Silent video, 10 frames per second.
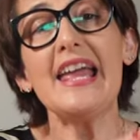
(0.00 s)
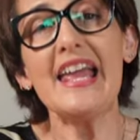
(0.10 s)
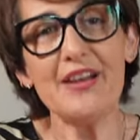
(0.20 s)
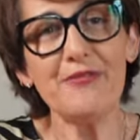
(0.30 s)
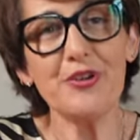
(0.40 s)

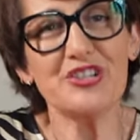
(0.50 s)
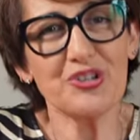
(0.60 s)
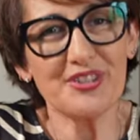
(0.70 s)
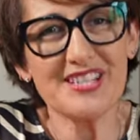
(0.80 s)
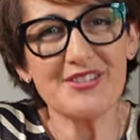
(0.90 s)
If you've
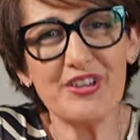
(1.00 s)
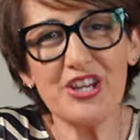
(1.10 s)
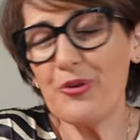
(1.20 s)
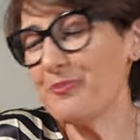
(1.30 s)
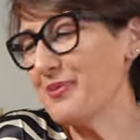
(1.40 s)
enjoyed this
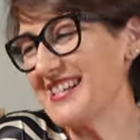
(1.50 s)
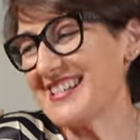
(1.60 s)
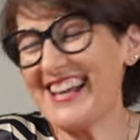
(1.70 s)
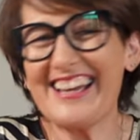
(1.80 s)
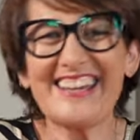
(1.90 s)
video,
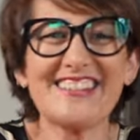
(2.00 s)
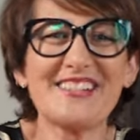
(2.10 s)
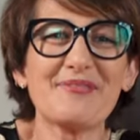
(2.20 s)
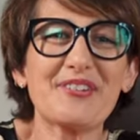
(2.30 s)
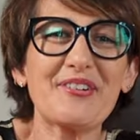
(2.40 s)
please like and
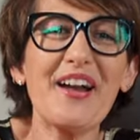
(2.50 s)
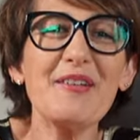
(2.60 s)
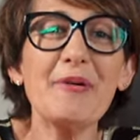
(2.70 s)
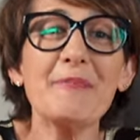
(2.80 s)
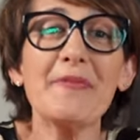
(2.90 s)

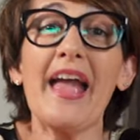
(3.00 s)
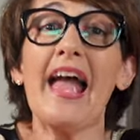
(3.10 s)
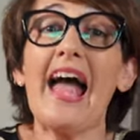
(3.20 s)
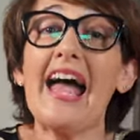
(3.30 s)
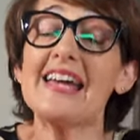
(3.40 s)
subscribe.
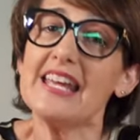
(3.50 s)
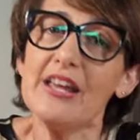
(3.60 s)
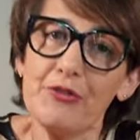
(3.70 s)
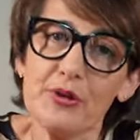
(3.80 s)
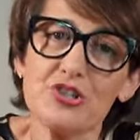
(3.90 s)
And
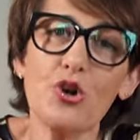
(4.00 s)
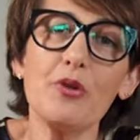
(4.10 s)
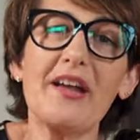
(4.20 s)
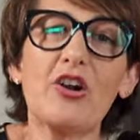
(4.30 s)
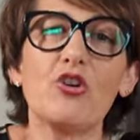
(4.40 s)
if you enjoy
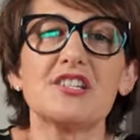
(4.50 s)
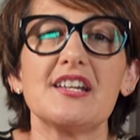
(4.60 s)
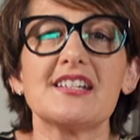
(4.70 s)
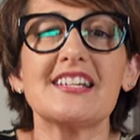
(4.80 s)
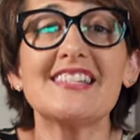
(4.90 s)
my
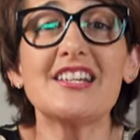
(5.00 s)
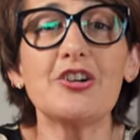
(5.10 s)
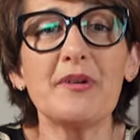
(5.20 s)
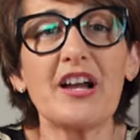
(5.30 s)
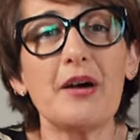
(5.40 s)
content, consider
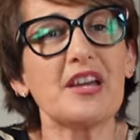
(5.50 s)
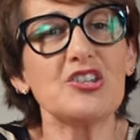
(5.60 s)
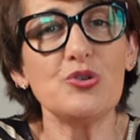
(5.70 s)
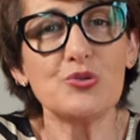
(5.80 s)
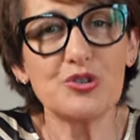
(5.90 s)
becoming a
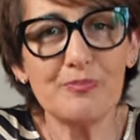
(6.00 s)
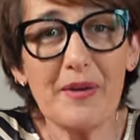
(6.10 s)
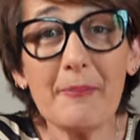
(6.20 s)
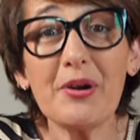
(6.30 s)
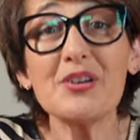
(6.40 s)
YouTube
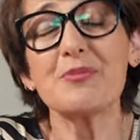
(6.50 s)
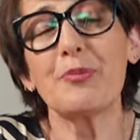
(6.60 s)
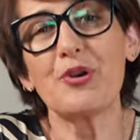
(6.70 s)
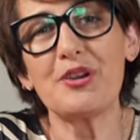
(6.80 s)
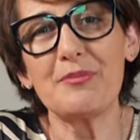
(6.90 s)
member,
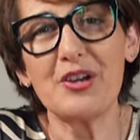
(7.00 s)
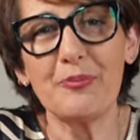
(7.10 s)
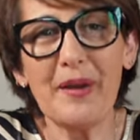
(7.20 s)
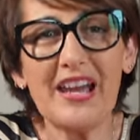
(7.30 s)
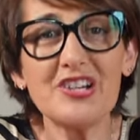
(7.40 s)
supporting me on
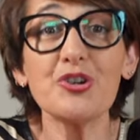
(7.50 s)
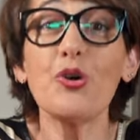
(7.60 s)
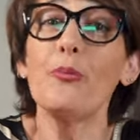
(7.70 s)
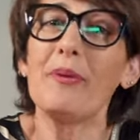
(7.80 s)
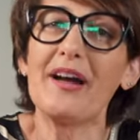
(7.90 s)
Patreon,
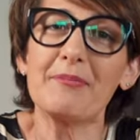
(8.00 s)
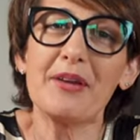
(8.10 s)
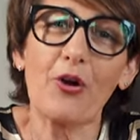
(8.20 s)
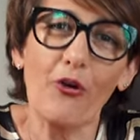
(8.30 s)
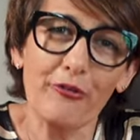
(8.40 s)
or buying me
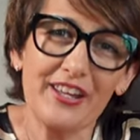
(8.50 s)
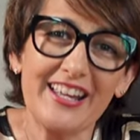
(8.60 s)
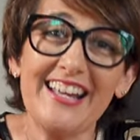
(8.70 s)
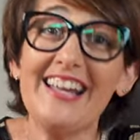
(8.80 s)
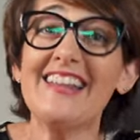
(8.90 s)
a
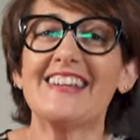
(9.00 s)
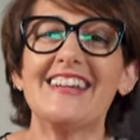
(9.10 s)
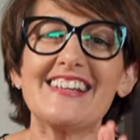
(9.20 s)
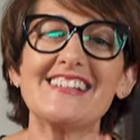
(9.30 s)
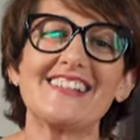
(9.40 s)
coffee. The
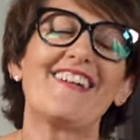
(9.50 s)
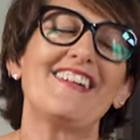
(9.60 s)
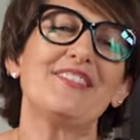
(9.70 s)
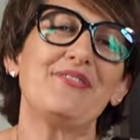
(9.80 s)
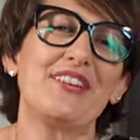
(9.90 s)
links are
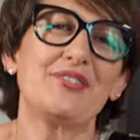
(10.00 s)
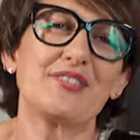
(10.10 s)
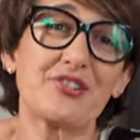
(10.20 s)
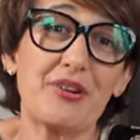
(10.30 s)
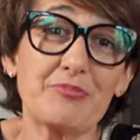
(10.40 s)
in the video
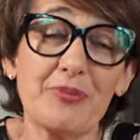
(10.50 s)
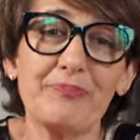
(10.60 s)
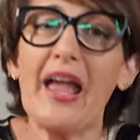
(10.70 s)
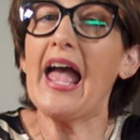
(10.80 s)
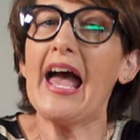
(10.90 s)
description.
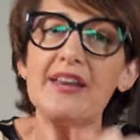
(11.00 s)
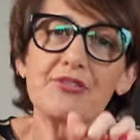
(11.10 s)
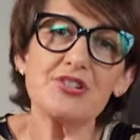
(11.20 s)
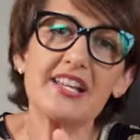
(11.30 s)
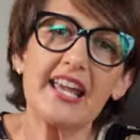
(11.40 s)
And if
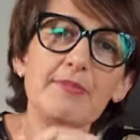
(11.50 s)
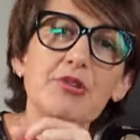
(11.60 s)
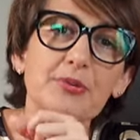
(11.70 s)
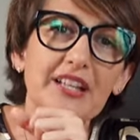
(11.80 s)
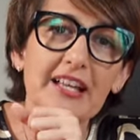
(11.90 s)
there's a game
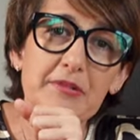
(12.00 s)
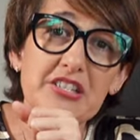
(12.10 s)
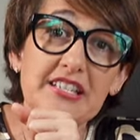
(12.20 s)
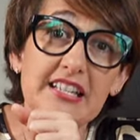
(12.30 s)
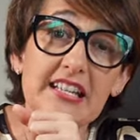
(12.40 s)
you would like me
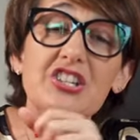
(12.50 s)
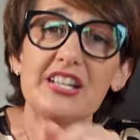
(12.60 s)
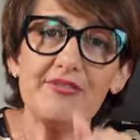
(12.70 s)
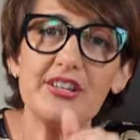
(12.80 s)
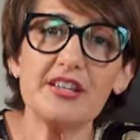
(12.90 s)
to teach,
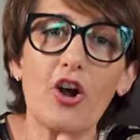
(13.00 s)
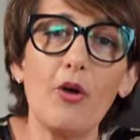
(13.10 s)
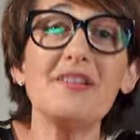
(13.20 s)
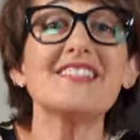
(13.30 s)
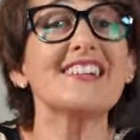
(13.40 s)
leave it in the
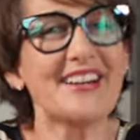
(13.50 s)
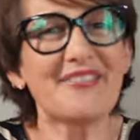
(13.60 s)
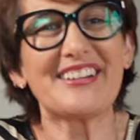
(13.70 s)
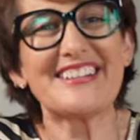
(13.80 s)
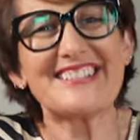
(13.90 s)
comments. I'll
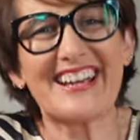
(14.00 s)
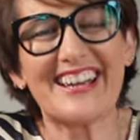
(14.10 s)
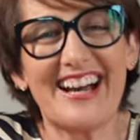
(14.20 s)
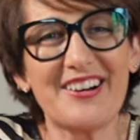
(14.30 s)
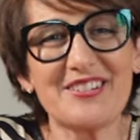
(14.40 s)
definitely check
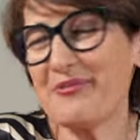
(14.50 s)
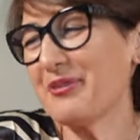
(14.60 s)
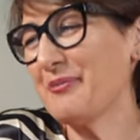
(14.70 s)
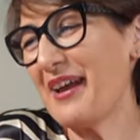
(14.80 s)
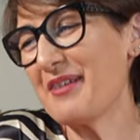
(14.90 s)
it out.
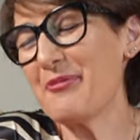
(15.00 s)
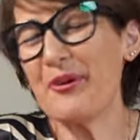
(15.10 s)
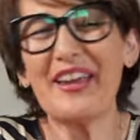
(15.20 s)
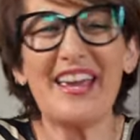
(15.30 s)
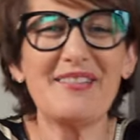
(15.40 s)
We'll make
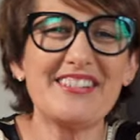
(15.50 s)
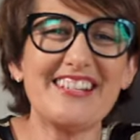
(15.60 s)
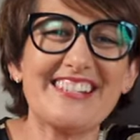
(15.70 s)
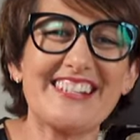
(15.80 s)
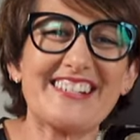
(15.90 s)
more games
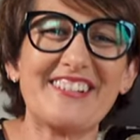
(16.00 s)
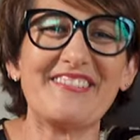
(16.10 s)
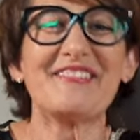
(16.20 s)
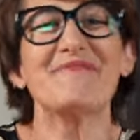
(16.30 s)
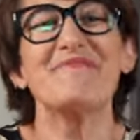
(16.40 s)
easy
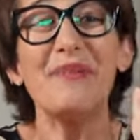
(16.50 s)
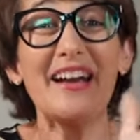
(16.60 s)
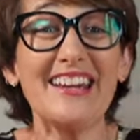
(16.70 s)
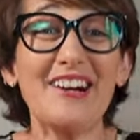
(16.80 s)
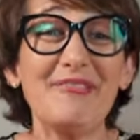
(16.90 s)
soon.
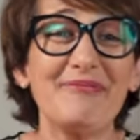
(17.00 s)
Bye now.